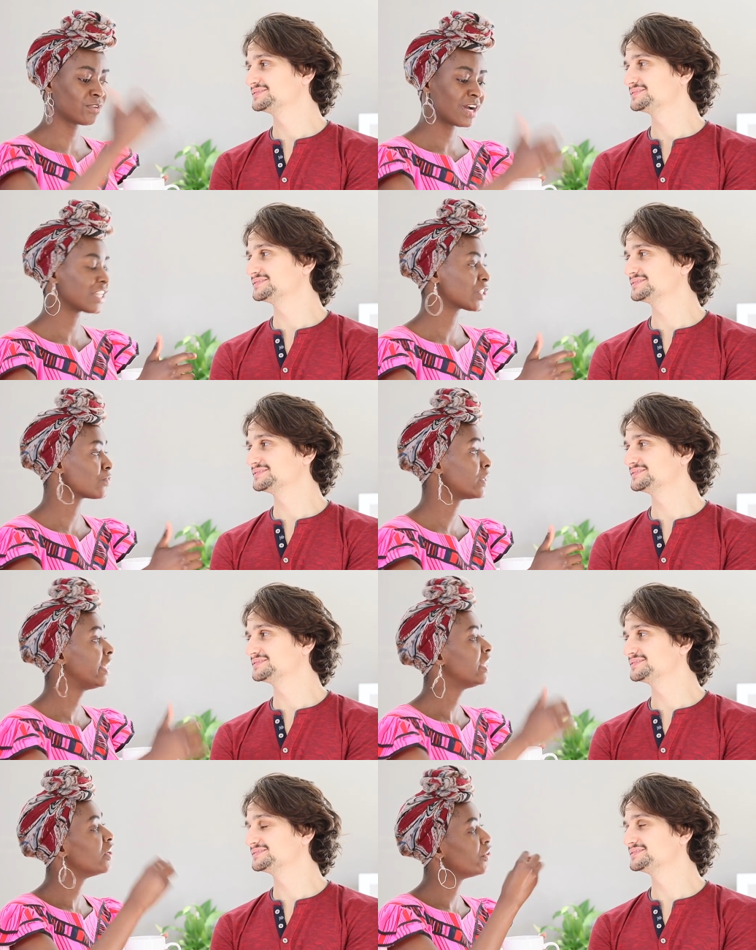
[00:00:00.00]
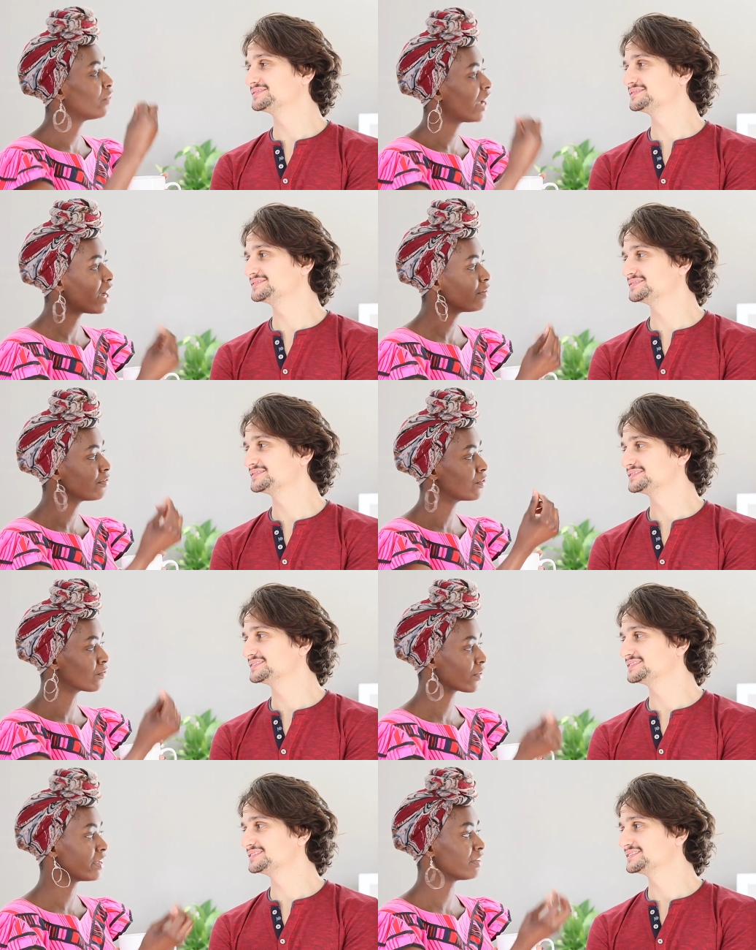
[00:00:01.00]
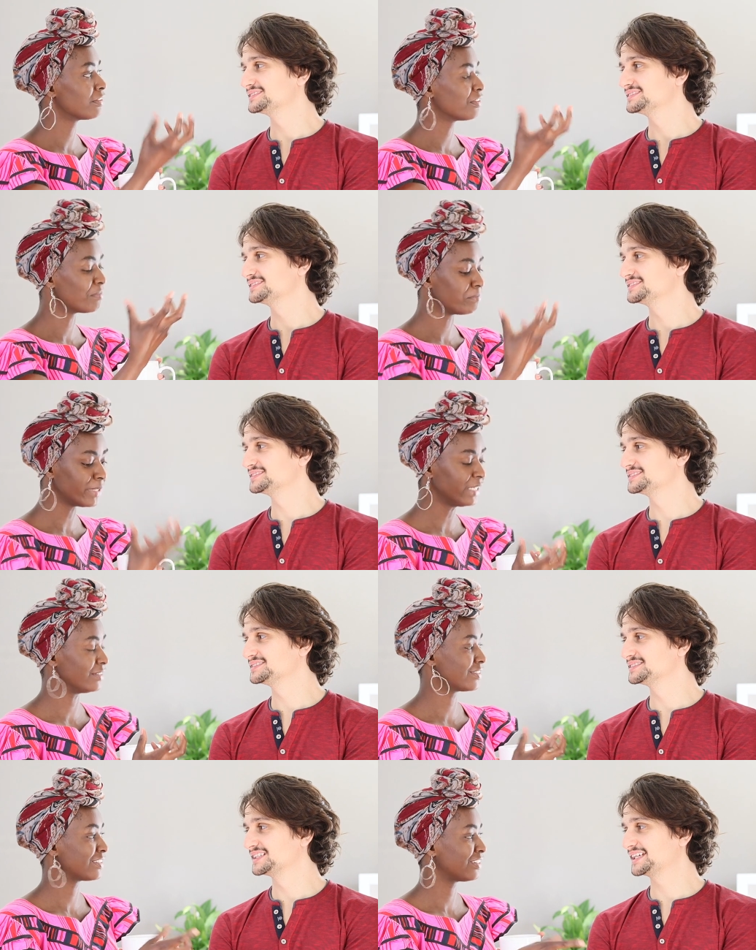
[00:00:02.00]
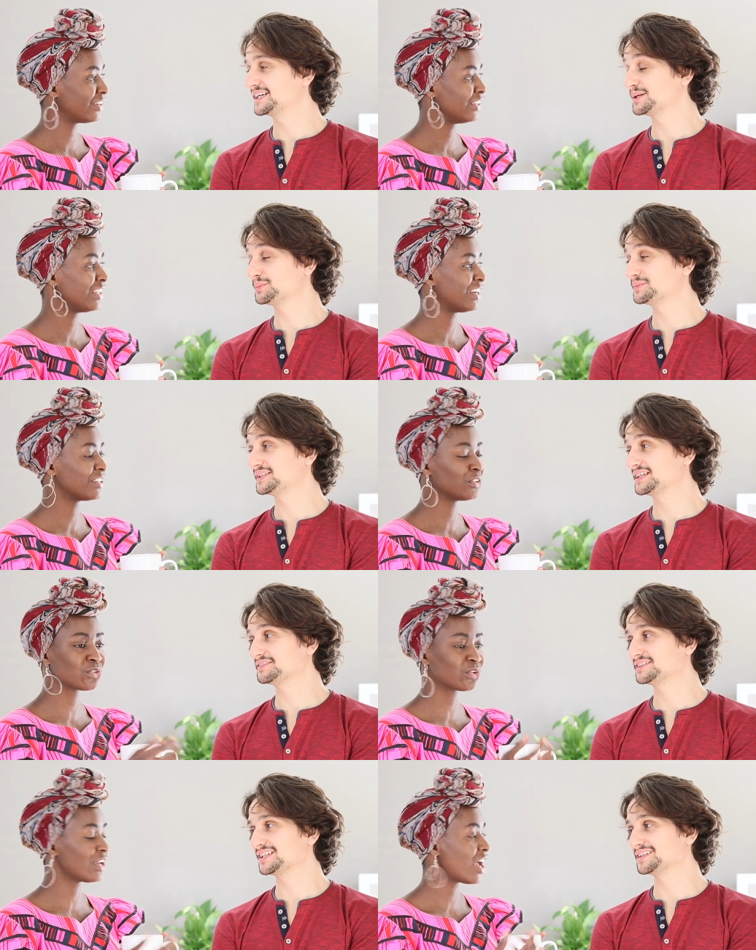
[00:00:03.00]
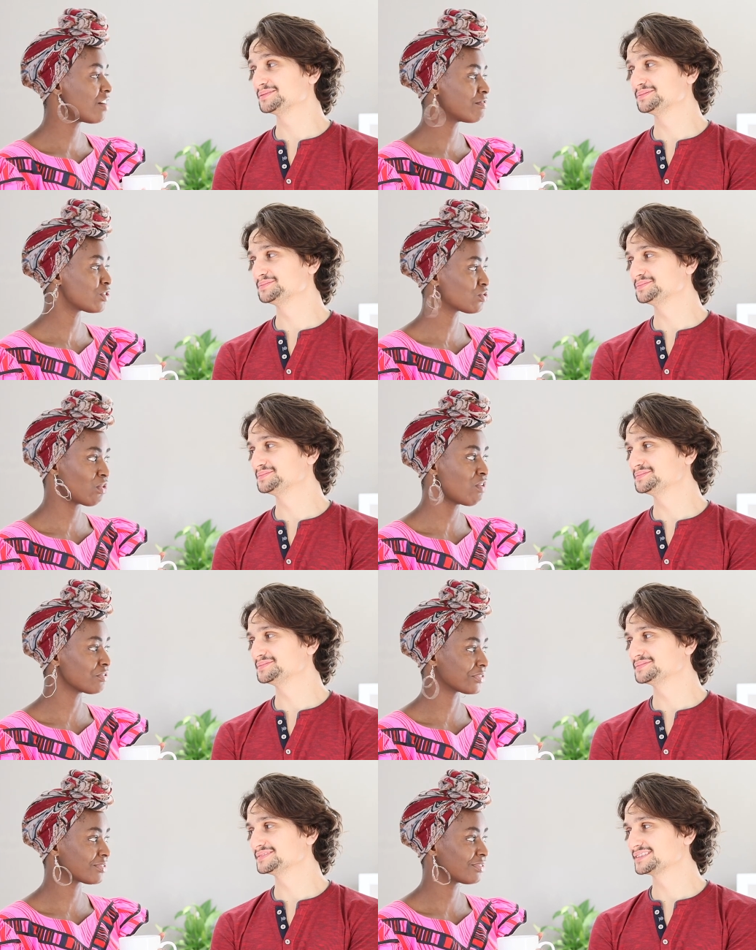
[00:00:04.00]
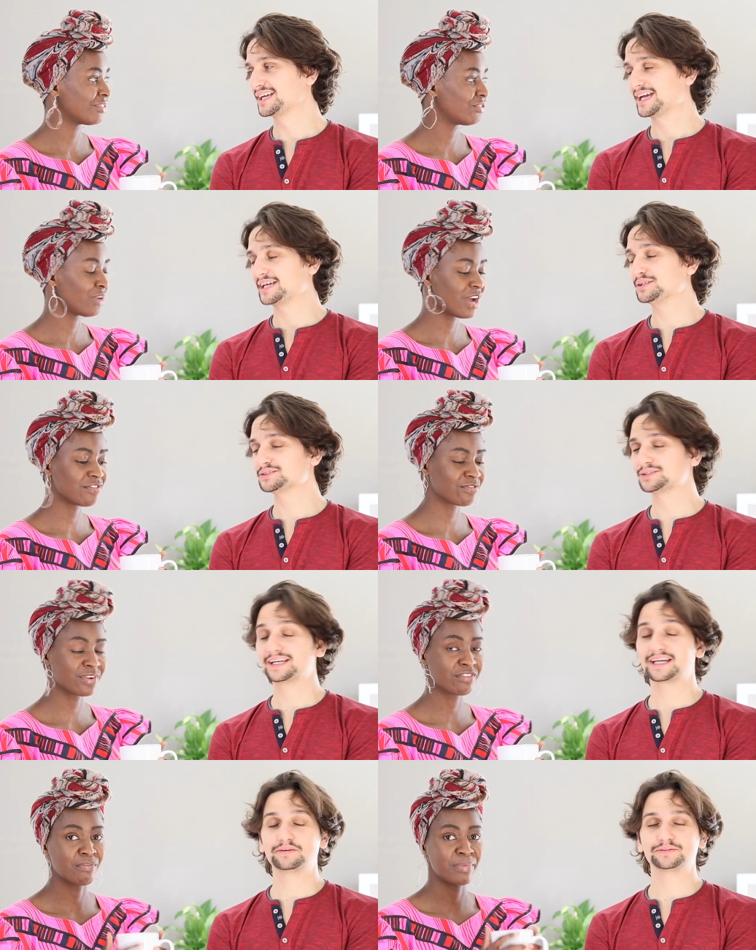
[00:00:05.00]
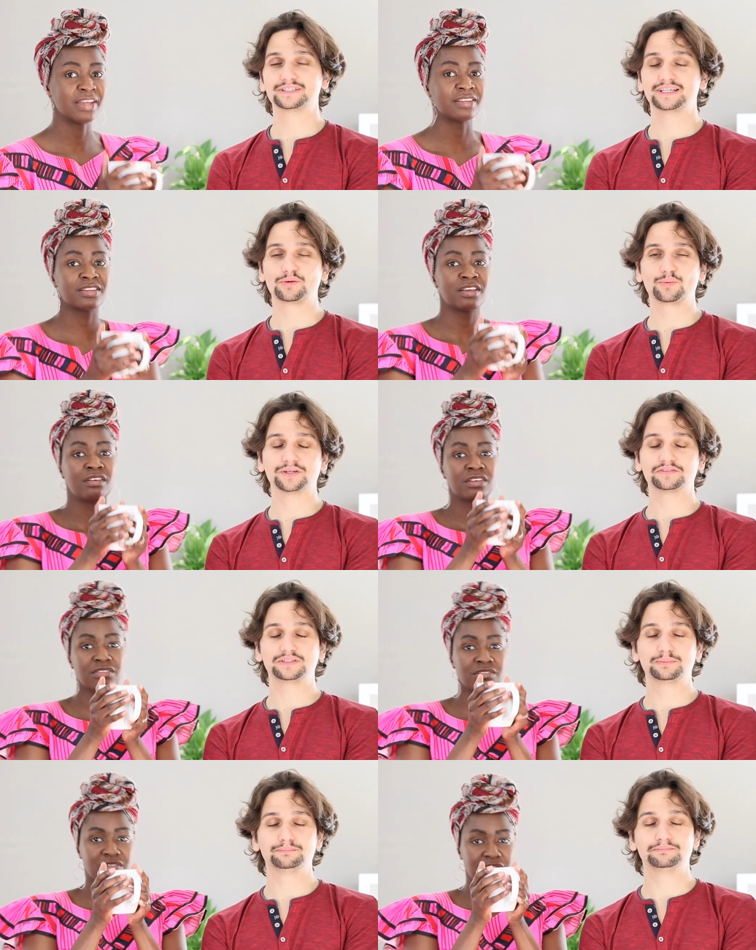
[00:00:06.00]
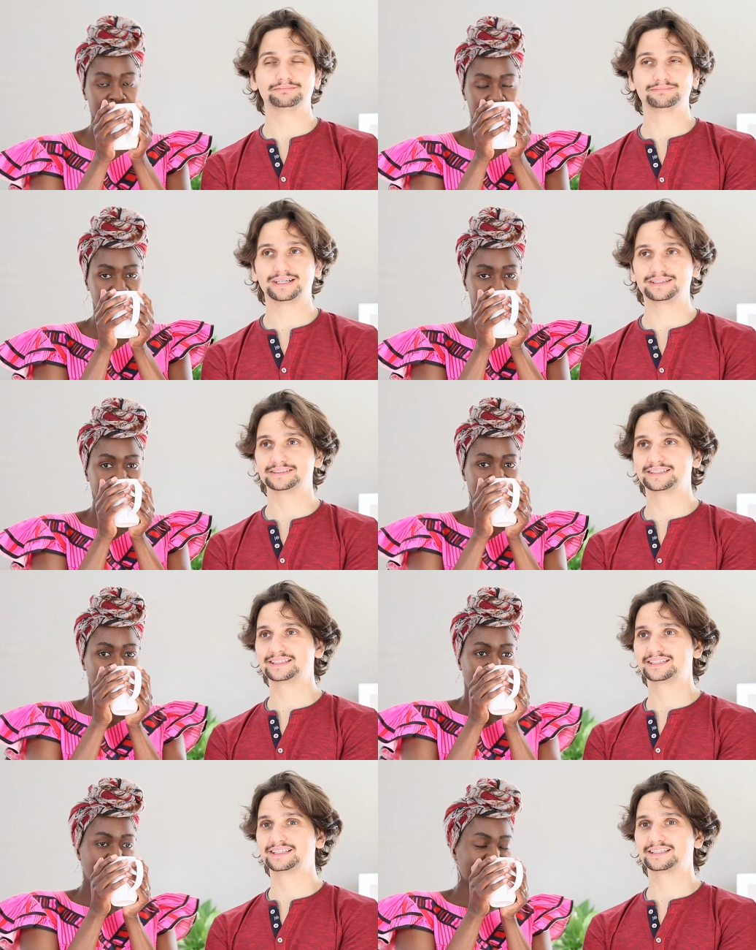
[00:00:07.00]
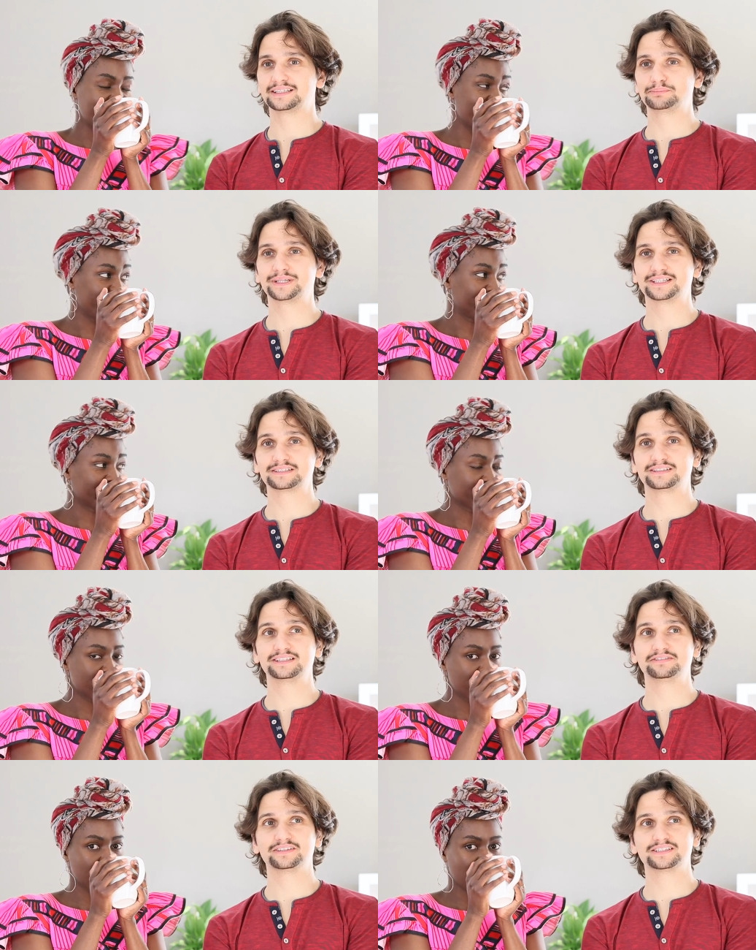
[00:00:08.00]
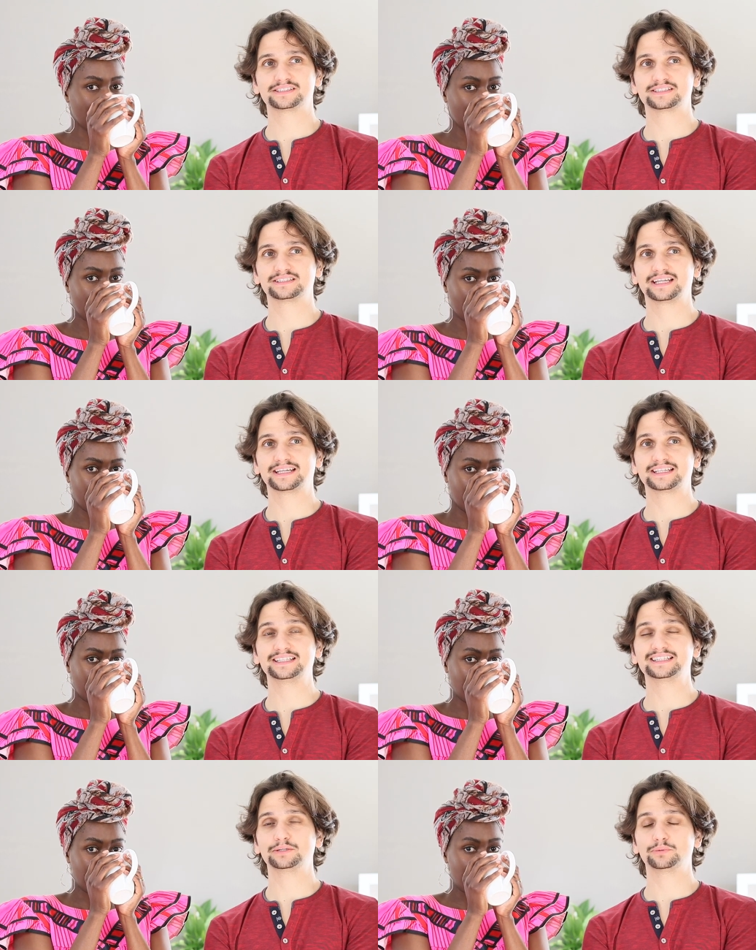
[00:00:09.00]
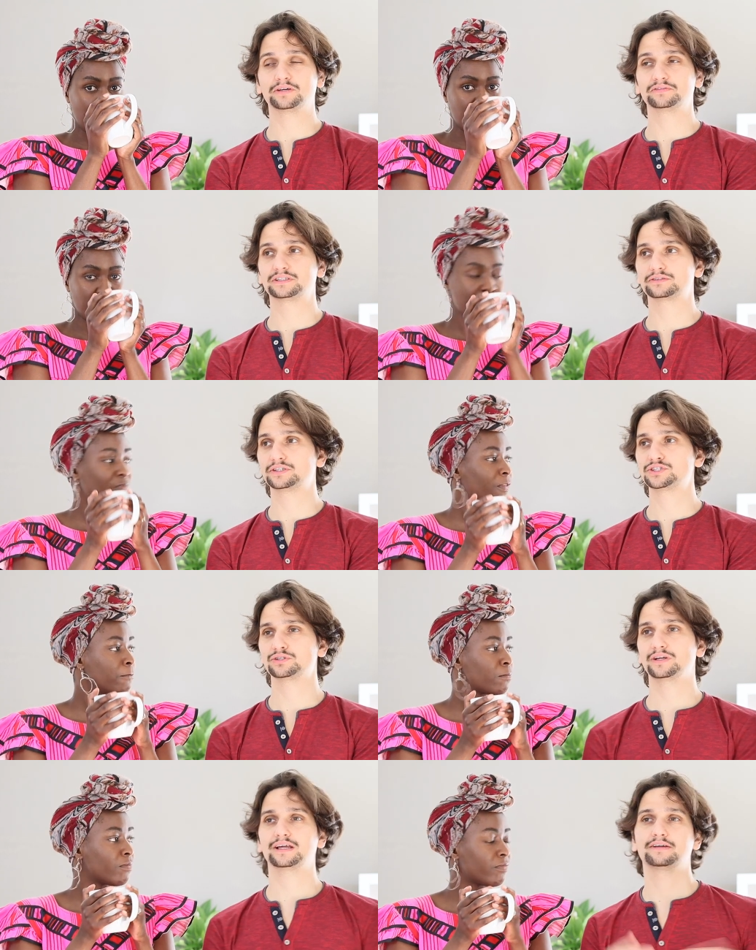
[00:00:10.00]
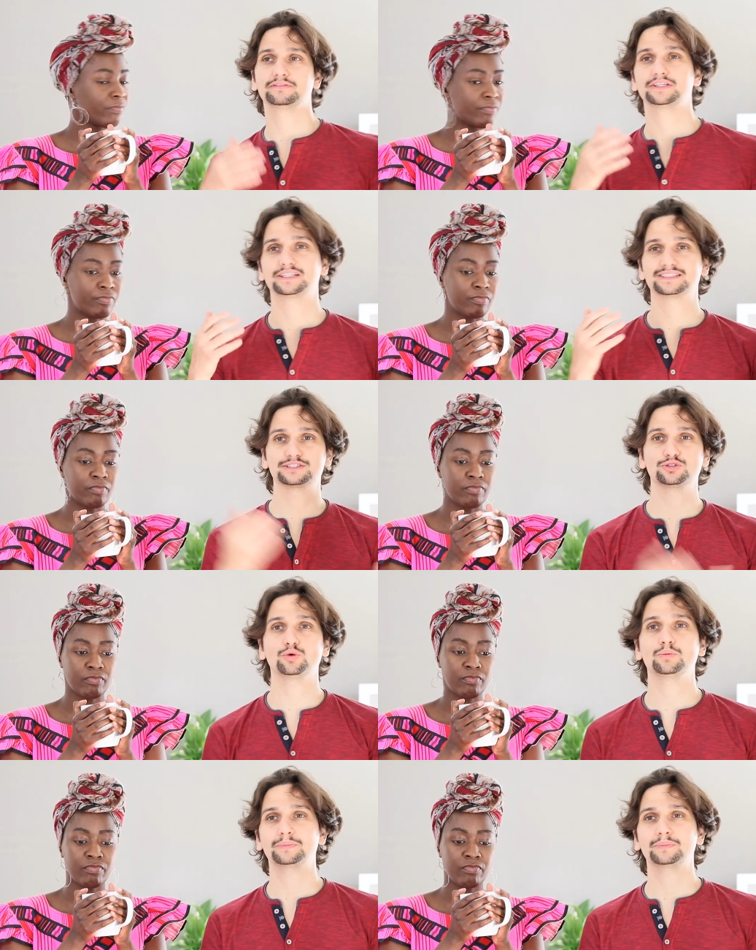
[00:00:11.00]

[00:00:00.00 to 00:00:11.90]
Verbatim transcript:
Speaker 1: for us really. You have real meat. Yeah, that. you don't have a sauce. And also, like I
Speaker 2: would meat. say, one of the, uh, the, the the biggest difference is like in Italy we have the traditional having so